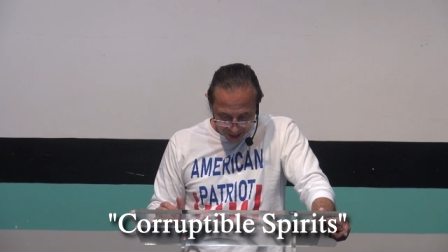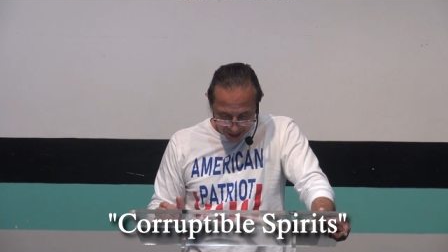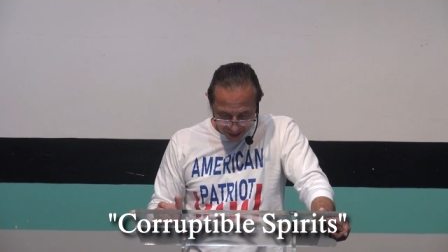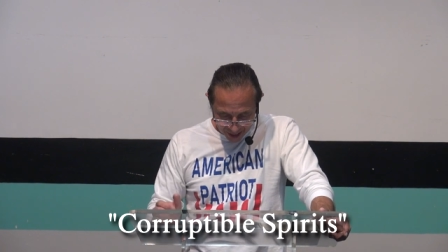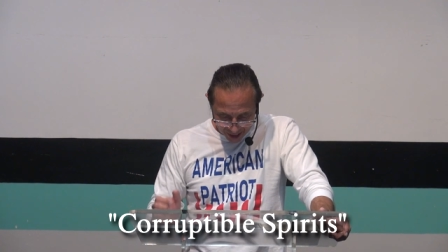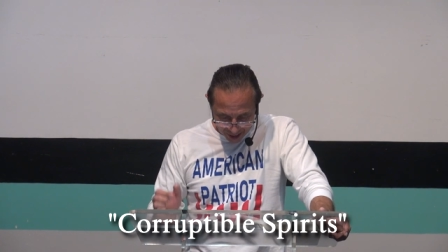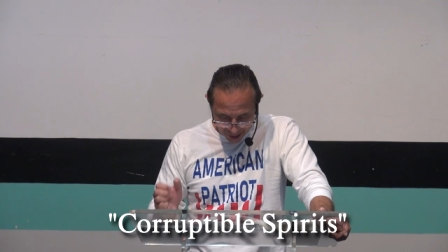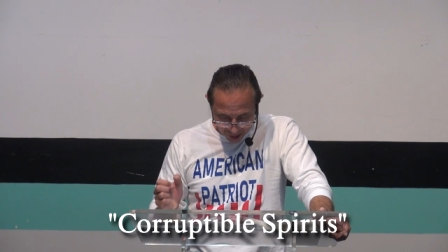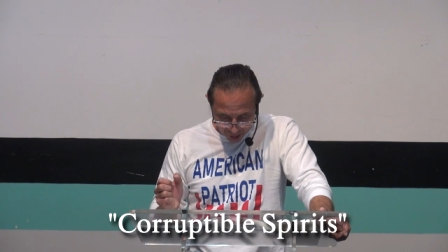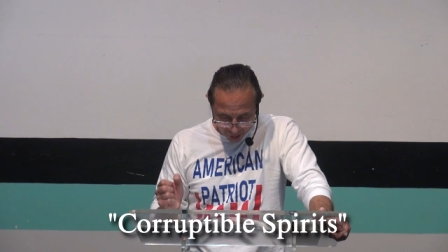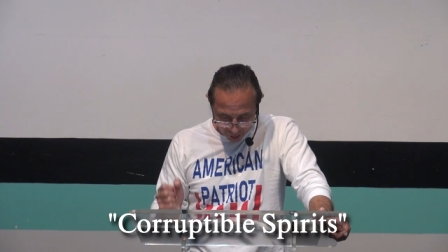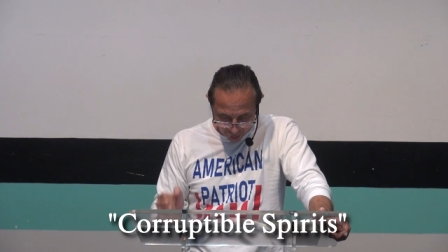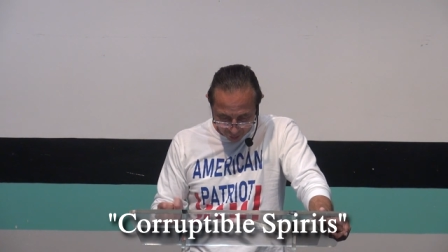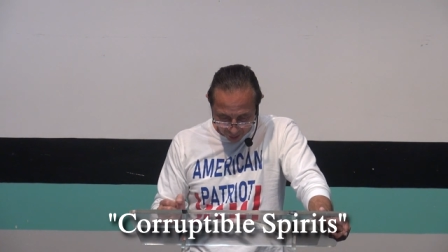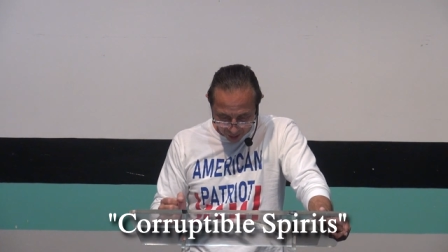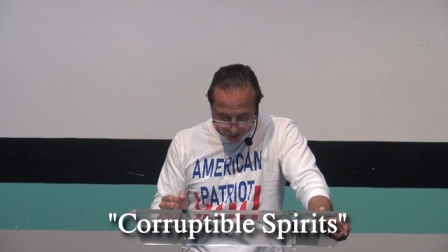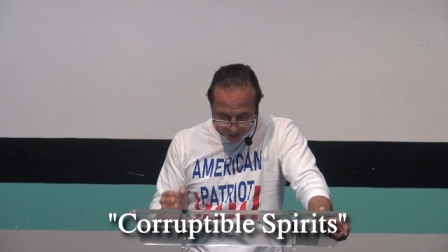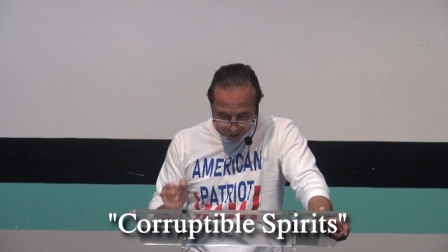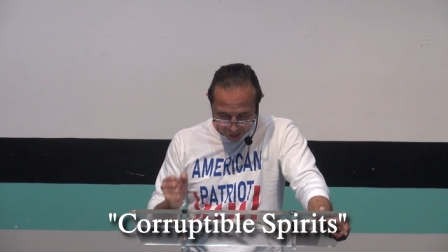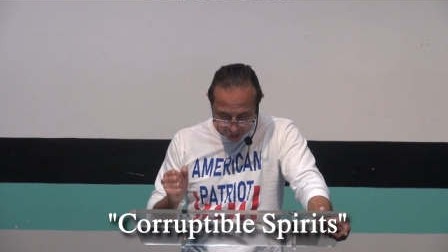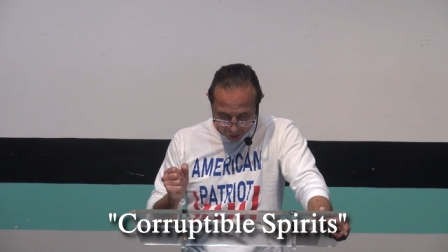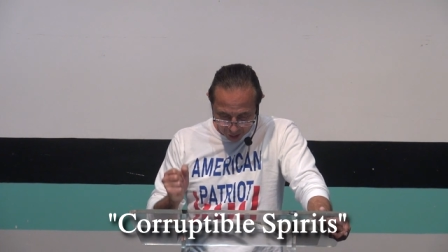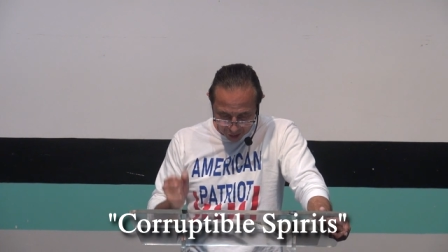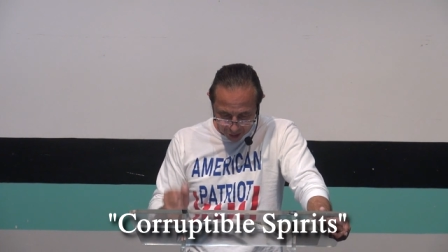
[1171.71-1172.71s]
in
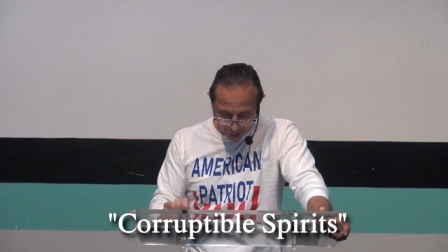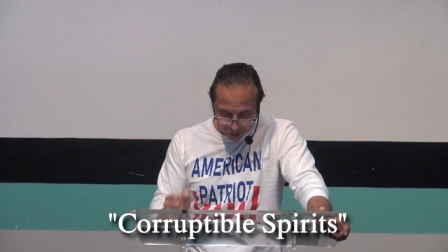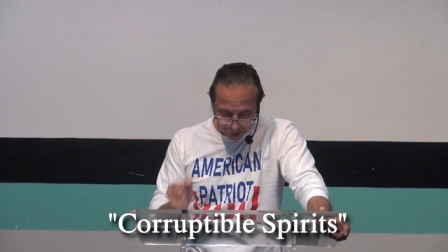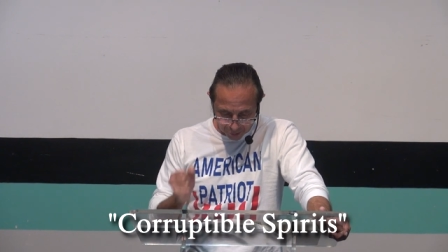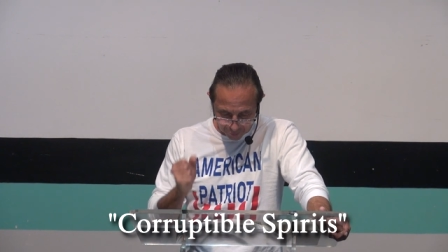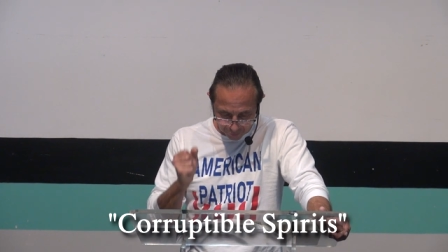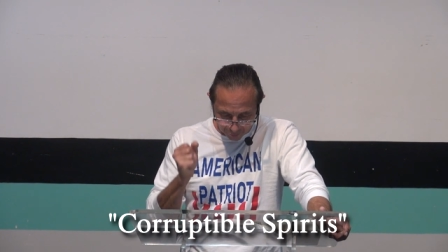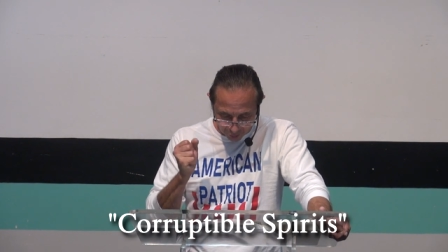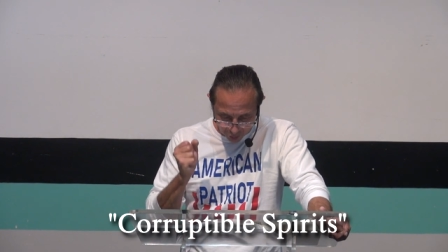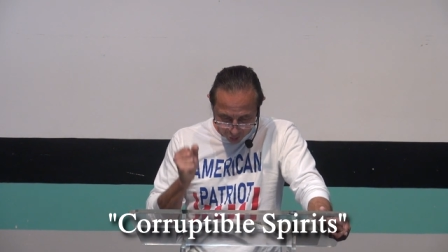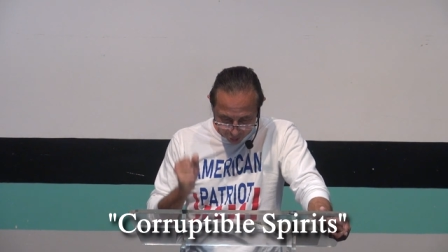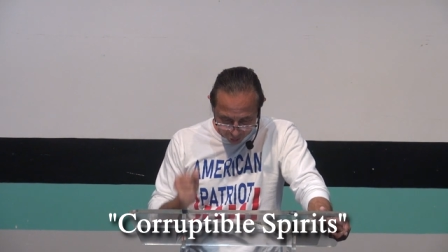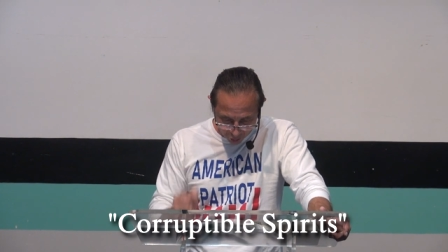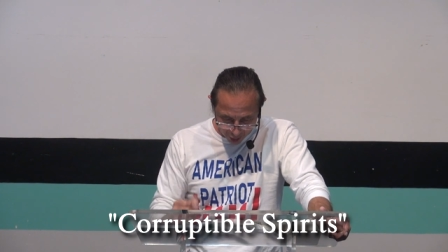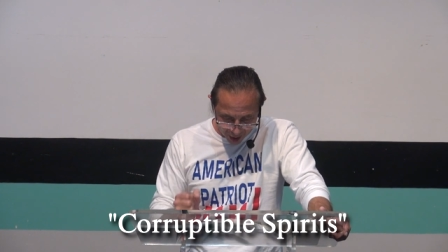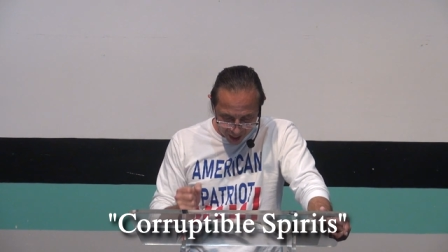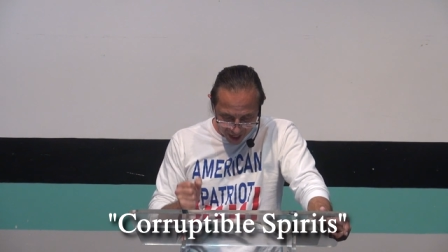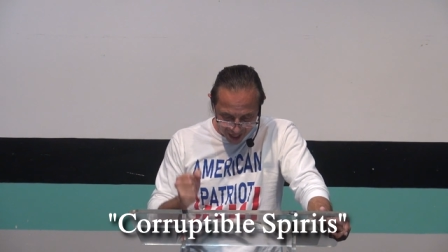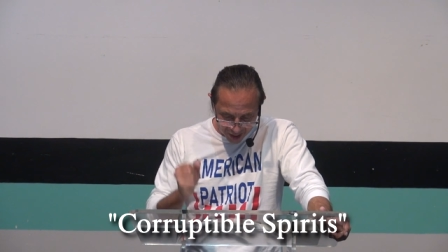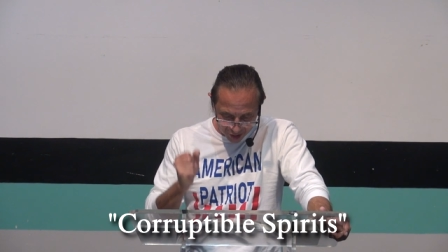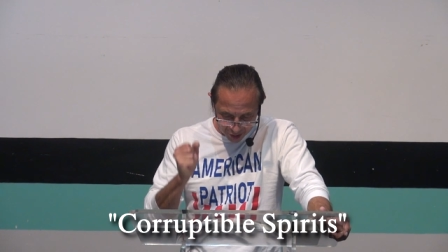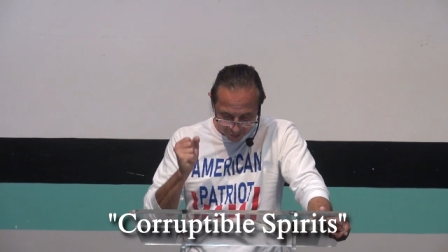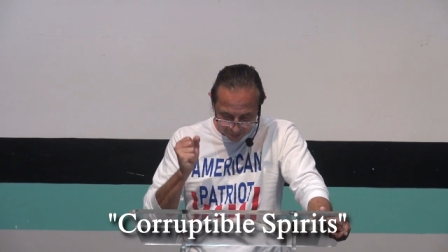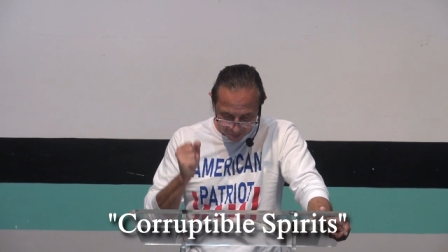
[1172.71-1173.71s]
Christ Jesus. For
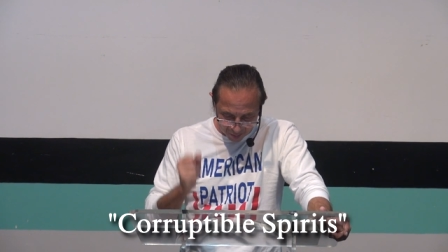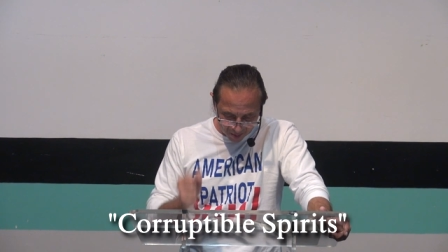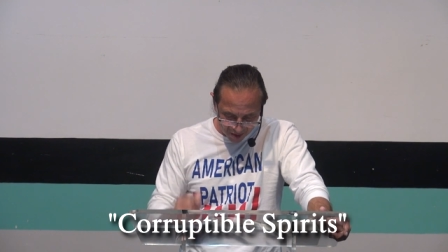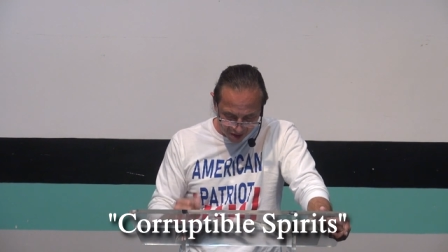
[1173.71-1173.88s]
grace